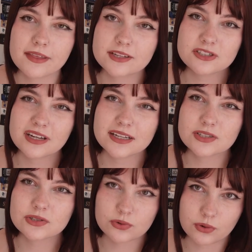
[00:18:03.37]
as you guys
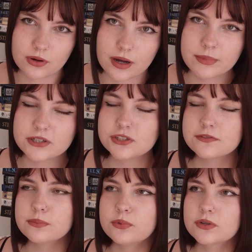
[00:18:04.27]
saw, a bunch of the
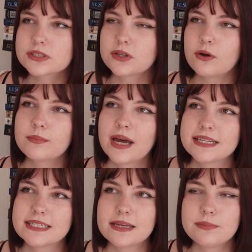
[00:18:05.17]
books on my
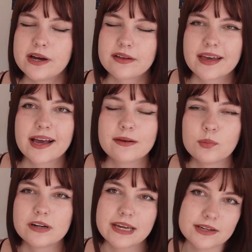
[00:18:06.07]
TBR that I
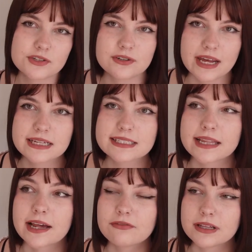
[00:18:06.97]
want to get to next, that
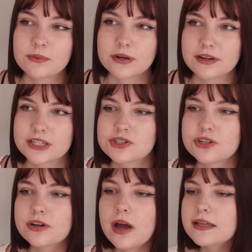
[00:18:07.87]
I really want to reach
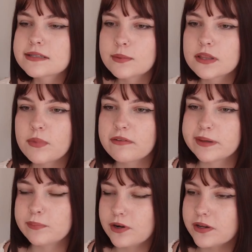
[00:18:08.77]
to. Some of them I've been
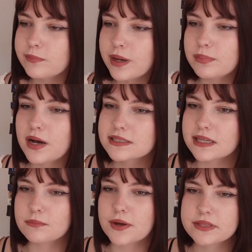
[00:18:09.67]
putting on my past like
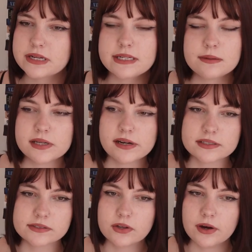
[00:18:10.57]
monthly TBRs a
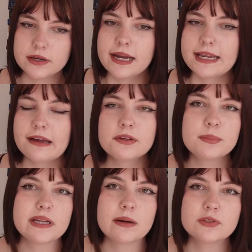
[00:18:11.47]
lot and I haven't
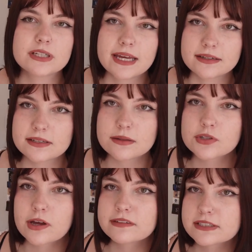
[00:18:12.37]
been able to get to them, so
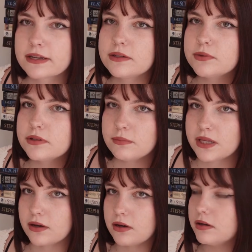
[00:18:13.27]
I've decided to put them
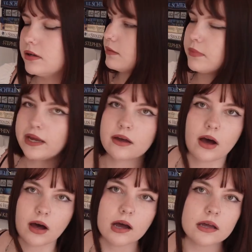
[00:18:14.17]
here in my
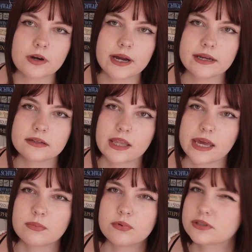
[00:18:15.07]
cart where I had
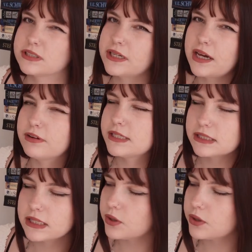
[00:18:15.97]
like books that I recently